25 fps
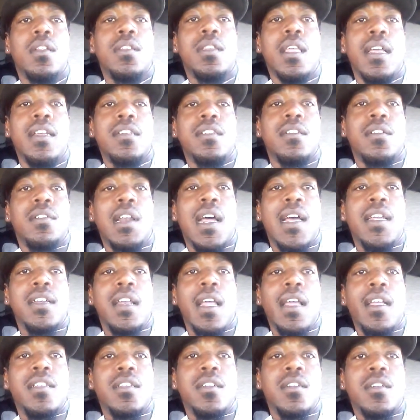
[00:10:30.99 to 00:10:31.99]
things of that
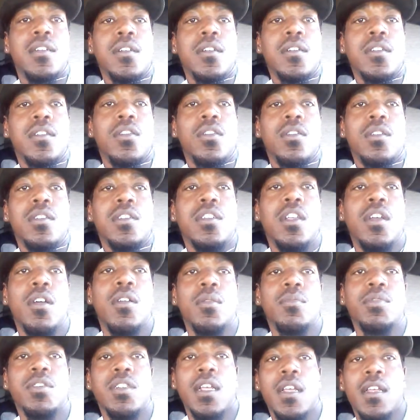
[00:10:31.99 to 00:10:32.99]
nature. You understand
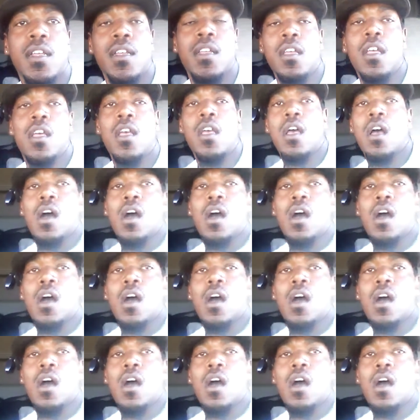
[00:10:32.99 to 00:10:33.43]
what I'm saying?